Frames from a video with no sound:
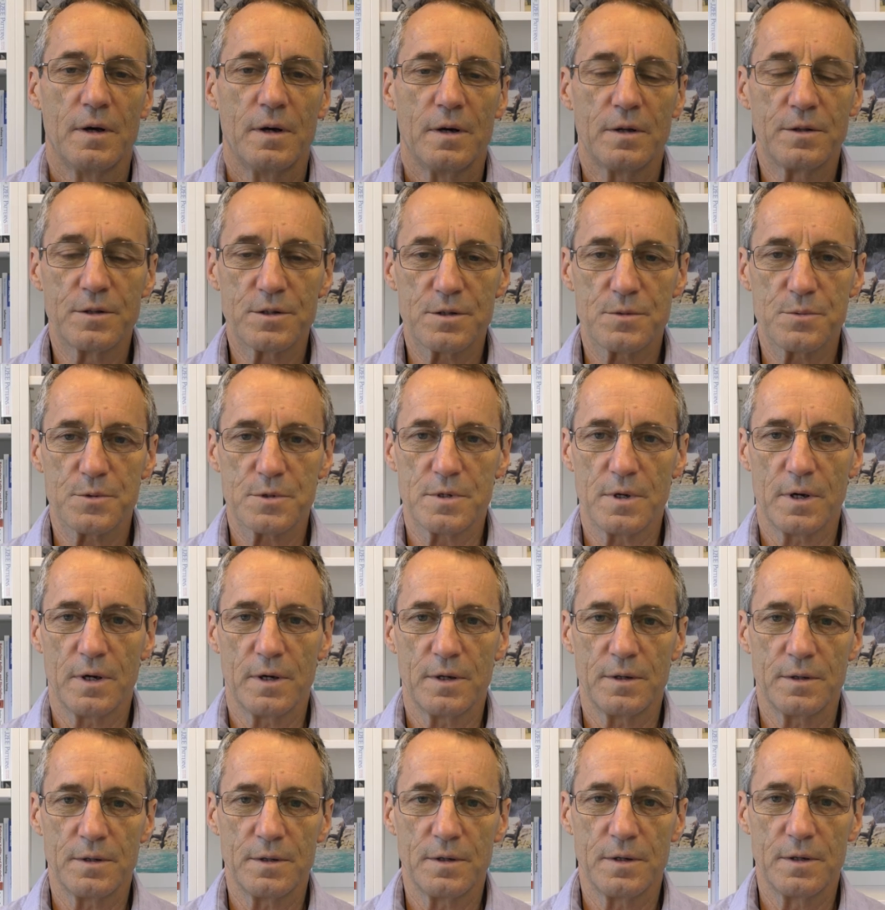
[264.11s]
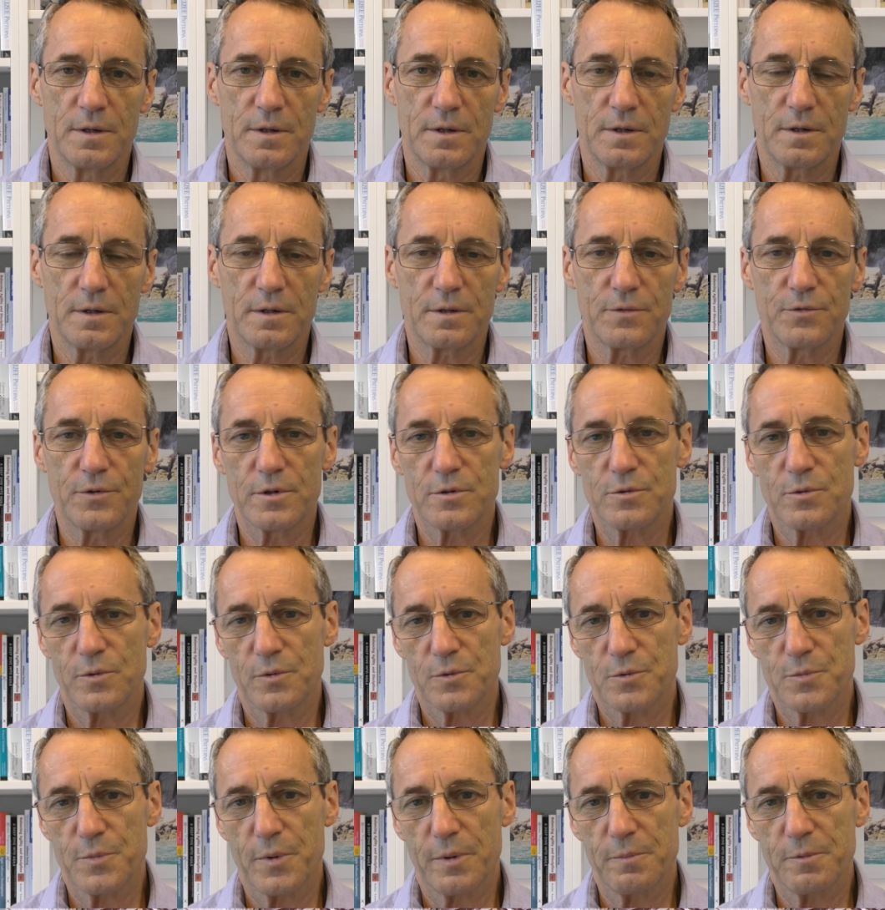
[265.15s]
And this was done, uh, the first
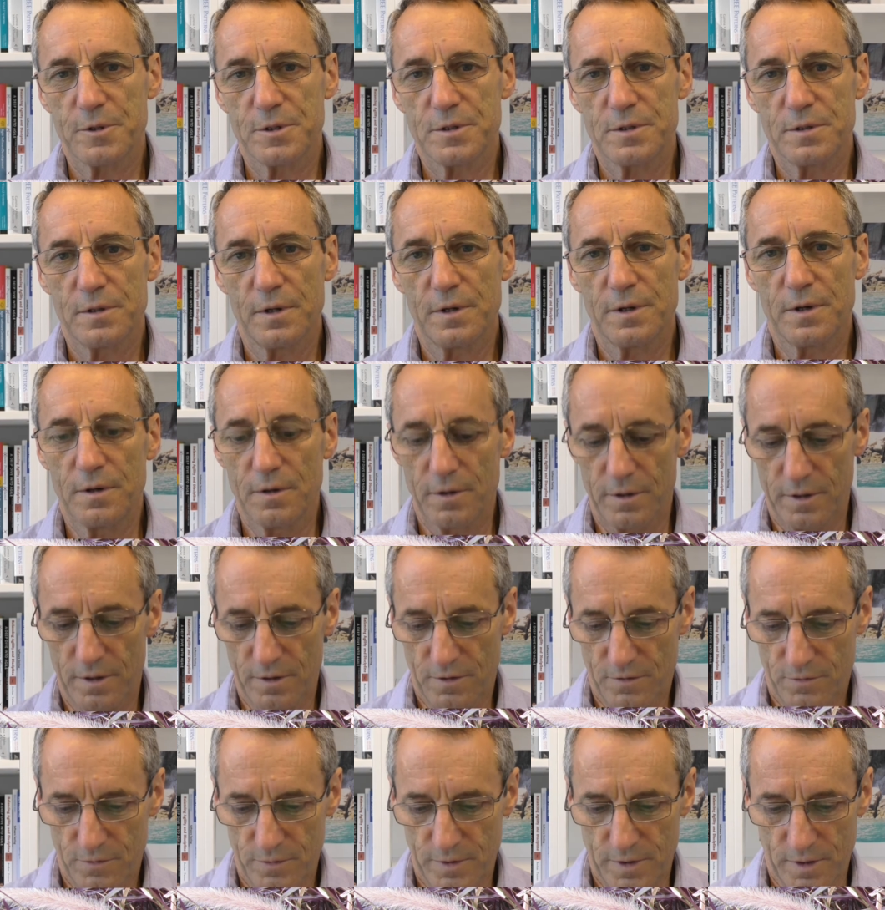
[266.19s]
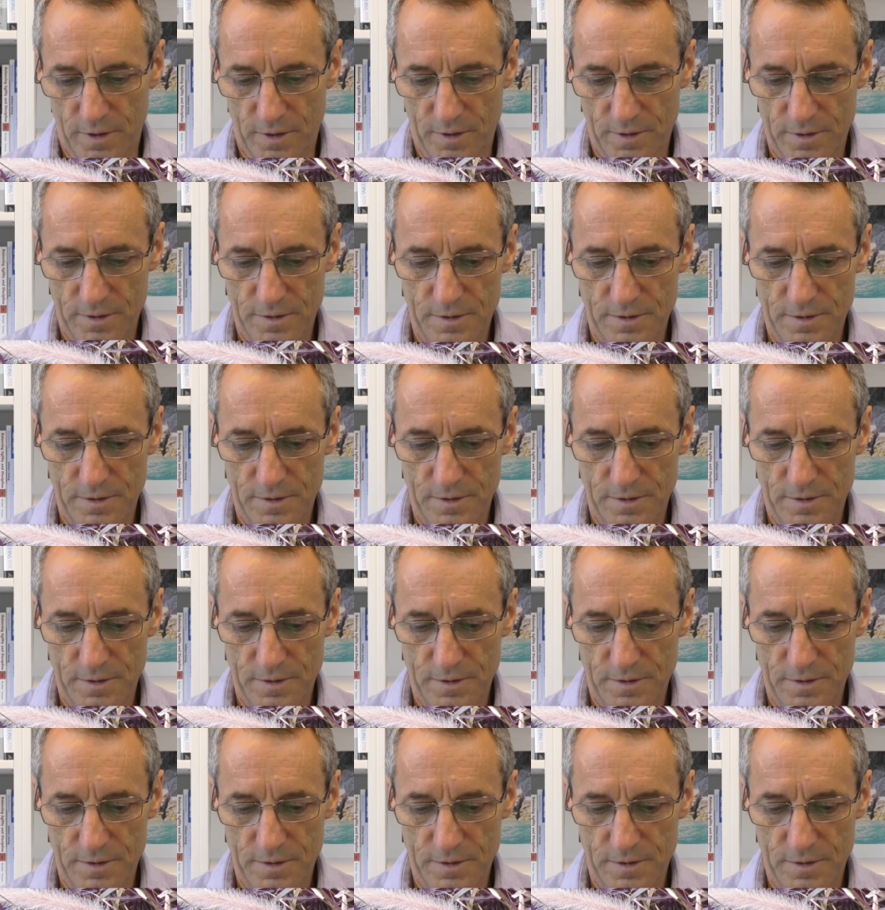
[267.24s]
one published in 1993.